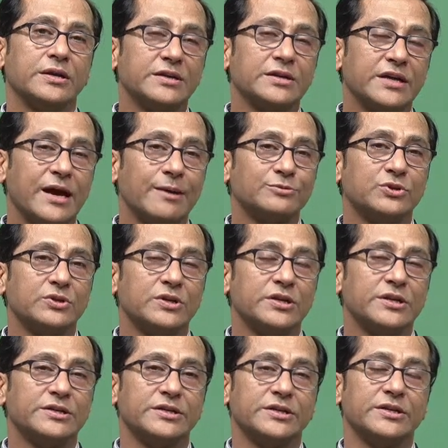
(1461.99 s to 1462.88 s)

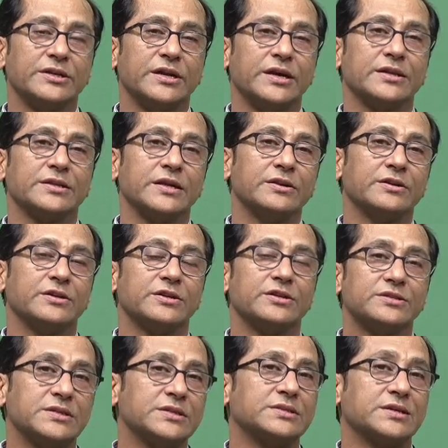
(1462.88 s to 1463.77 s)
encapsulated and then
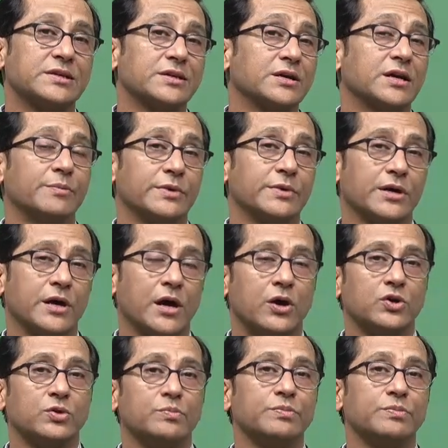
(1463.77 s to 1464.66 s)
results are coming
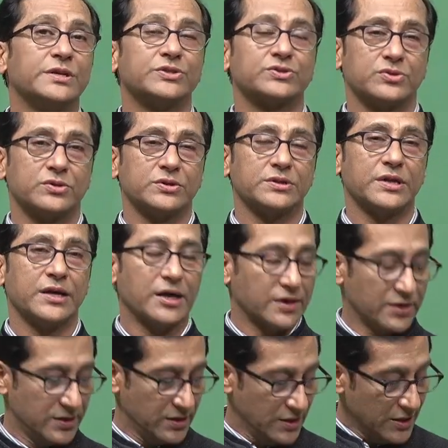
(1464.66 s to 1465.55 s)
out based on
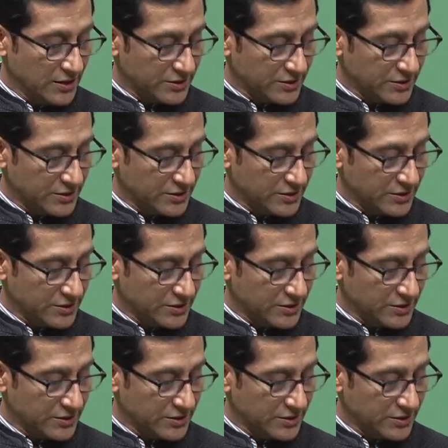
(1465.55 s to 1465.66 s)
that.